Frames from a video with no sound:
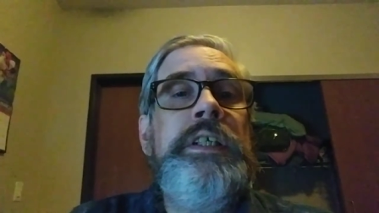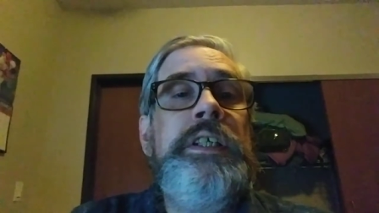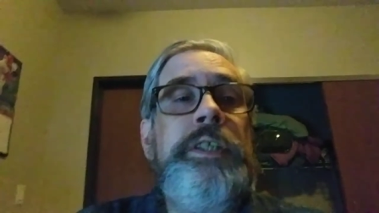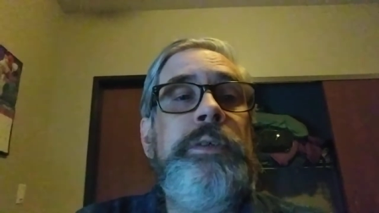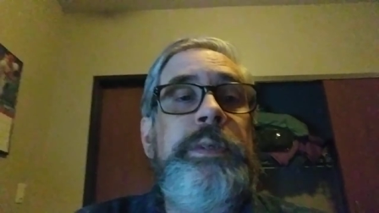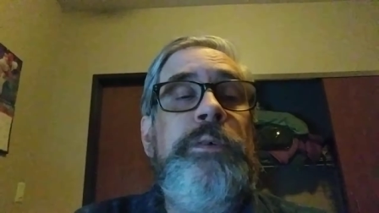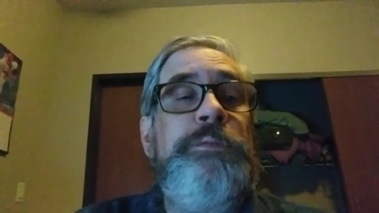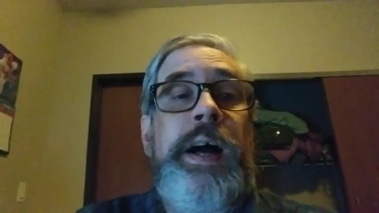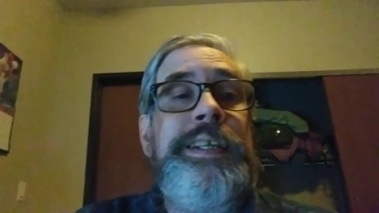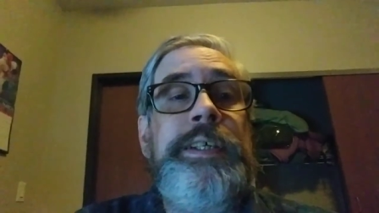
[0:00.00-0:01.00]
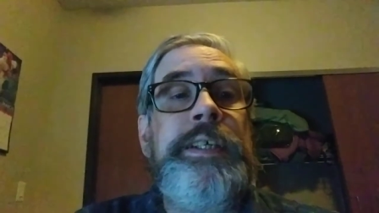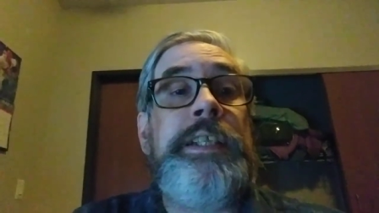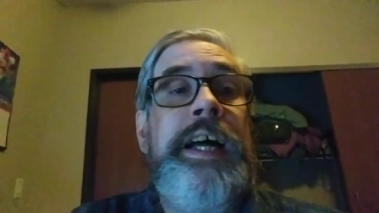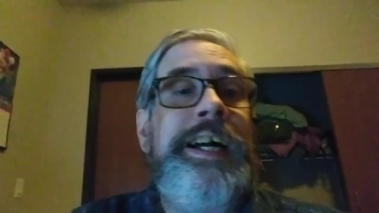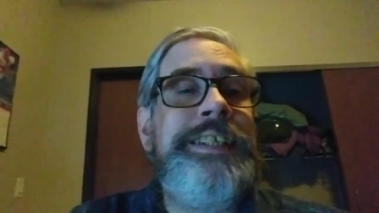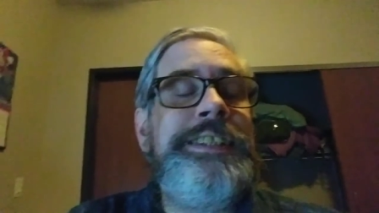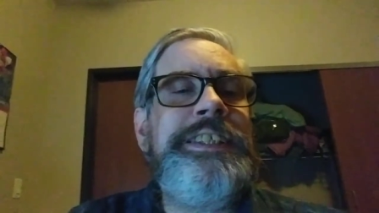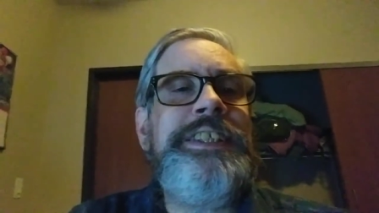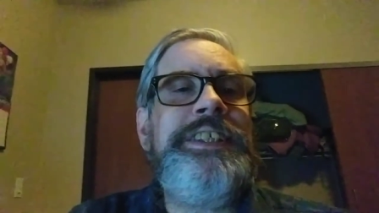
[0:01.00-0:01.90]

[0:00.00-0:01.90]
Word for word: they'll find a class